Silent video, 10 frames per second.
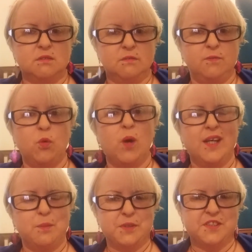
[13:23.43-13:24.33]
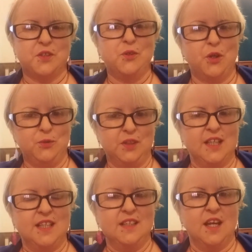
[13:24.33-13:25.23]
for one episode
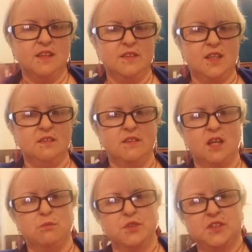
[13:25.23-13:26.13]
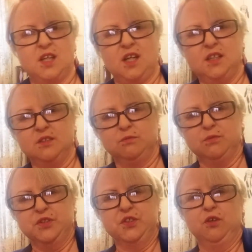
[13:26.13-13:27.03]
only, and then that was kind of
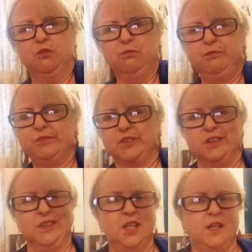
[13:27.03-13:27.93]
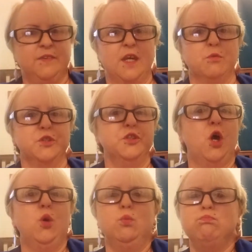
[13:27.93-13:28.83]
resolved, and there was
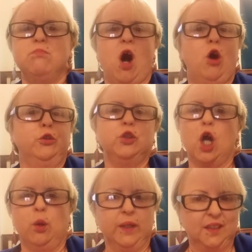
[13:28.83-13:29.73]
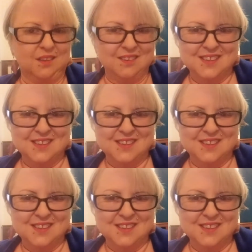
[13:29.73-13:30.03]
no ongoing